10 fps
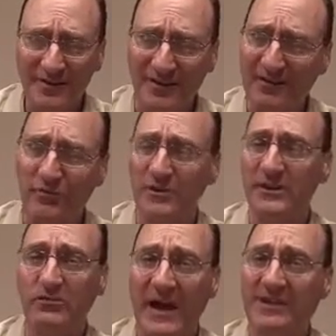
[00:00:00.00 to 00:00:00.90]
They're never
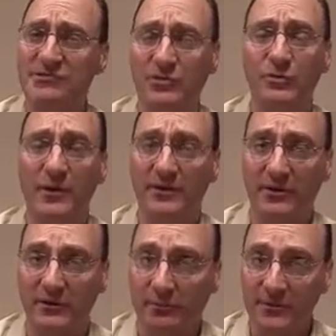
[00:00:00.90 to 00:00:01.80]
really rational, but
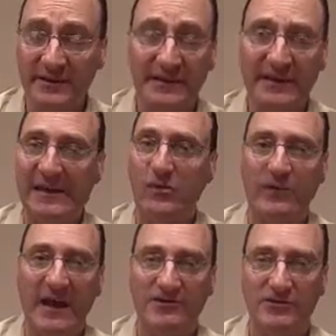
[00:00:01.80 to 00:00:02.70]
they're completely
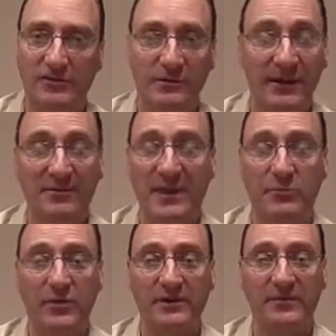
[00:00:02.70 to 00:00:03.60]
irrational at
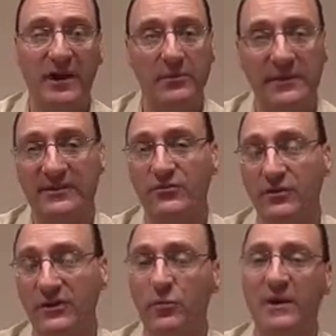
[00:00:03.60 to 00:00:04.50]
that point in time, and that's
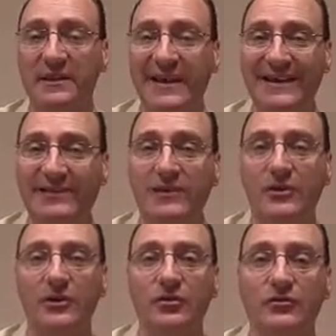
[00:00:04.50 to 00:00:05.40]
really what led
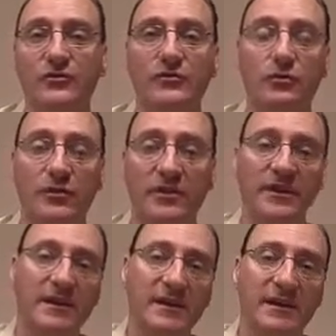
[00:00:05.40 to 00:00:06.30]
to
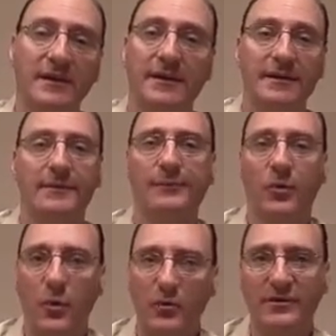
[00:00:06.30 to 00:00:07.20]
the
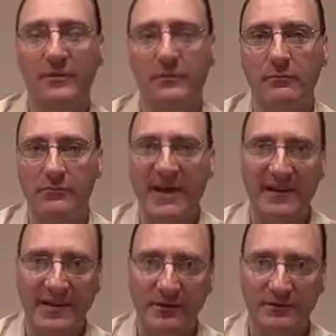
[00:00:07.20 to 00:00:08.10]
quote
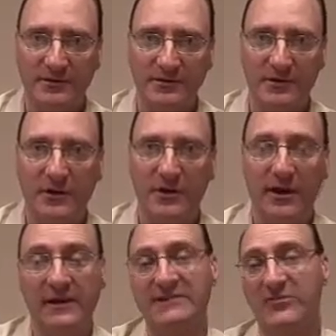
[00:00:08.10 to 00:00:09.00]
bailout,
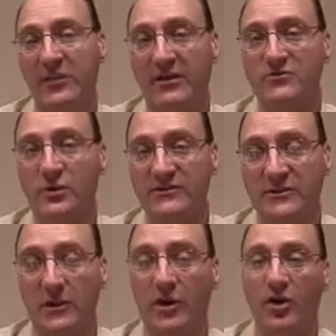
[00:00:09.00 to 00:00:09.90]
as everybody else wants
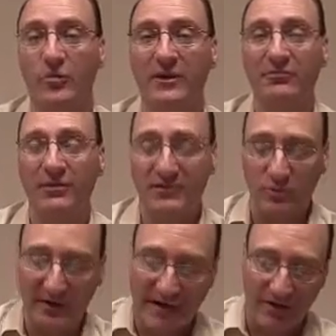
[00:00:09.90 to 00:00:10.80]
to call it, but really
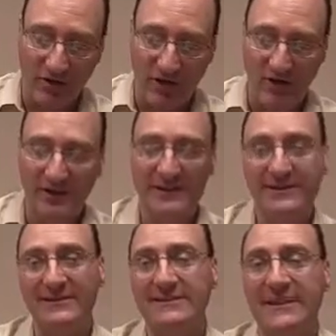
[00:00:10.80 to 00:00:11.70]
it's what I call
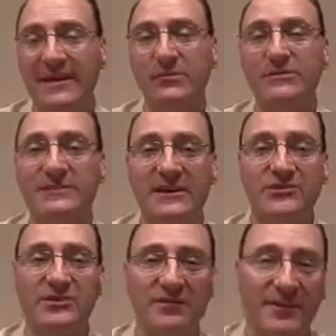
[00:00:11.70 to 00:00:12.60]
the
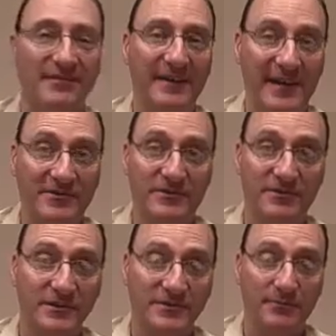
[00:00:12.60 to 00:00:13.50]
stabilization of our financial
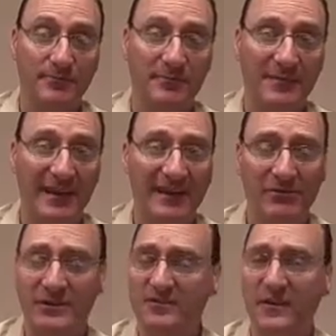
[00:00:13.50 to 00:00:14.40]
system. And
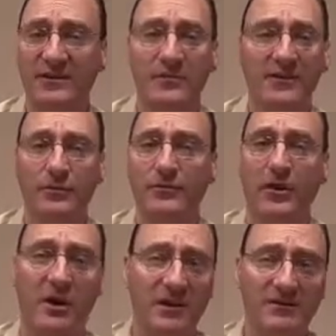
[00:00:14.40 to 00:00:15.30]
really it's fundamental
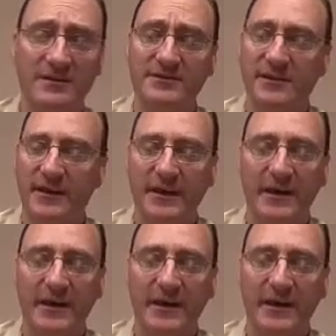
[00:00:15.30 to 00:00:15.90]
for all of us.